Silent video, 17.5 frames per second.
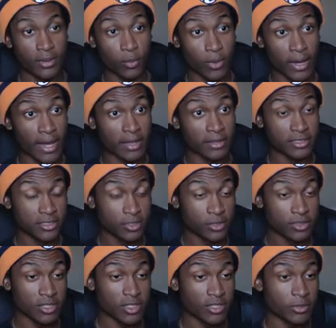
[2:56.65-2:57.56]
Wow, this
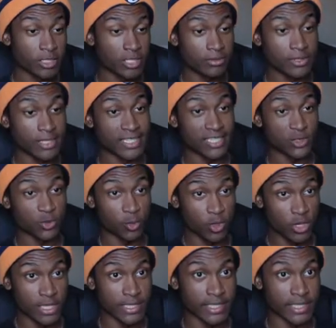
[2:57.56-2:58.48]
goes all the way up to
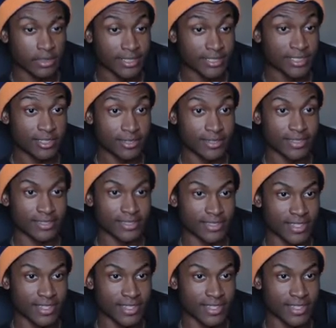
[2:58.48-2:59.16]
S1. That's crazy.